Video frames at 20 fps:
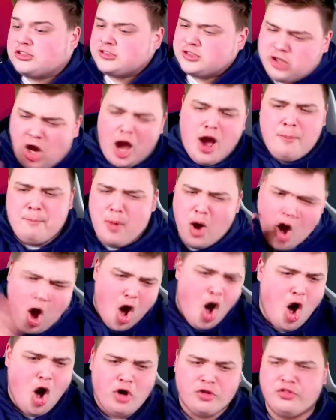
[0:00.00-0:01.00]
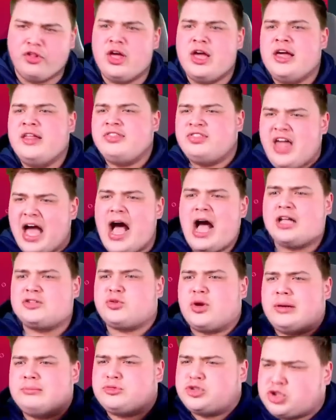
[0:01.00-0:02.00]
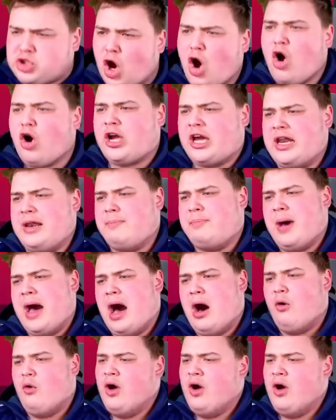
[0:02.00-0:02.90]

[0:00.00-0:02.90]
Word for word: Come on. That's what I'm talking about